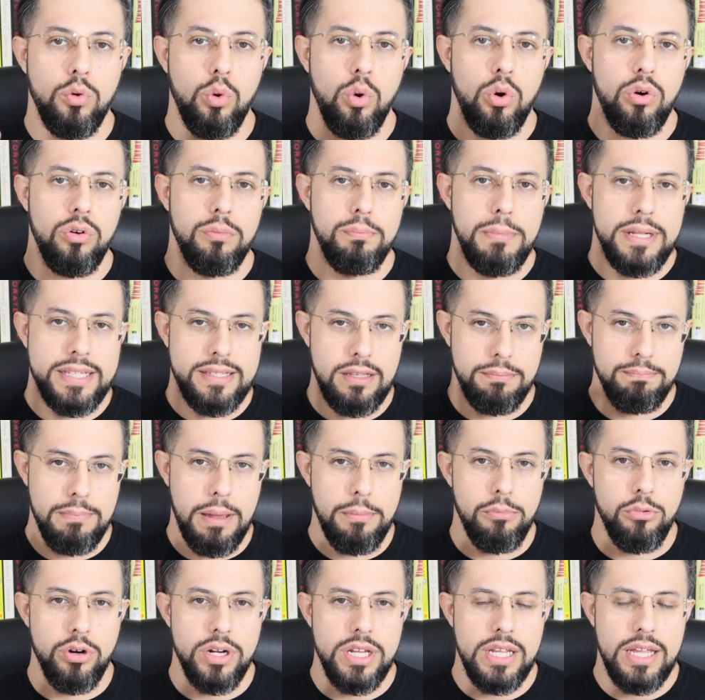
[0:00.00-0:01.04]
for
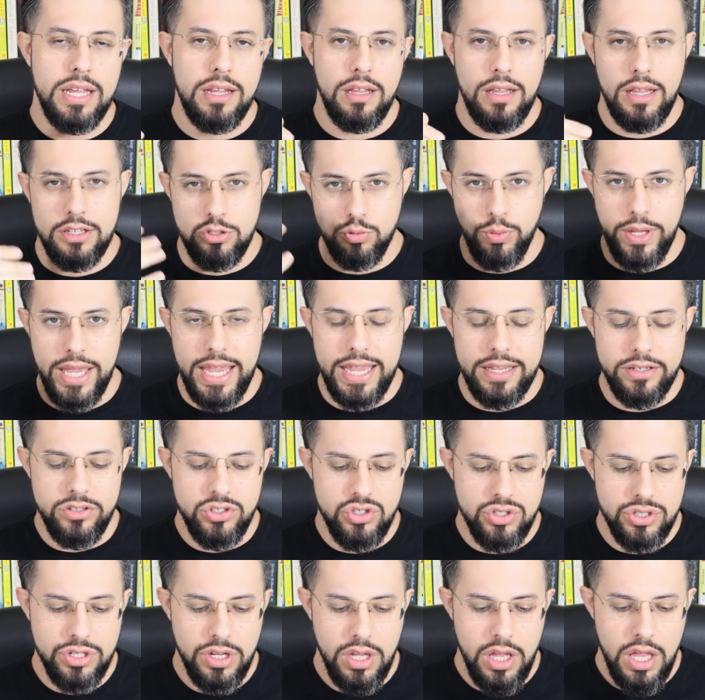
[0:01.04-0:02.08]
memory as we
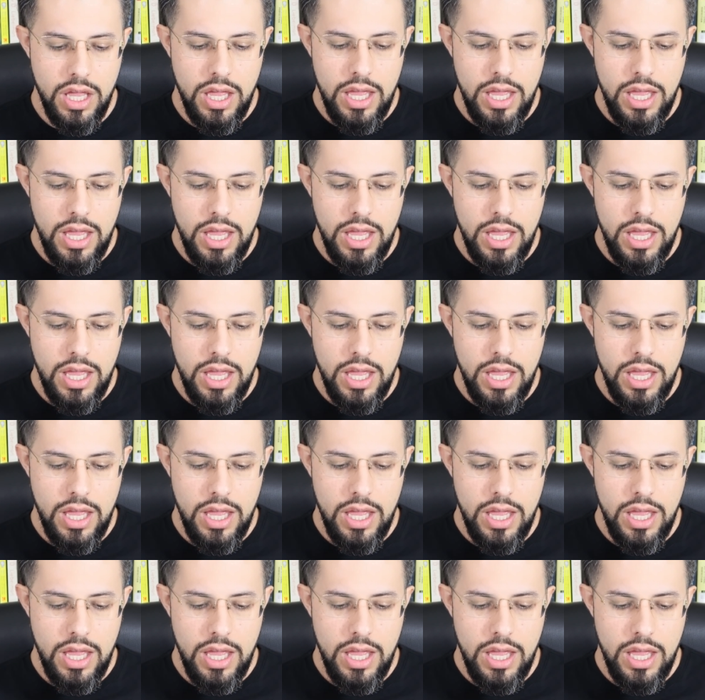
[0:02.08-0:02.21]
age,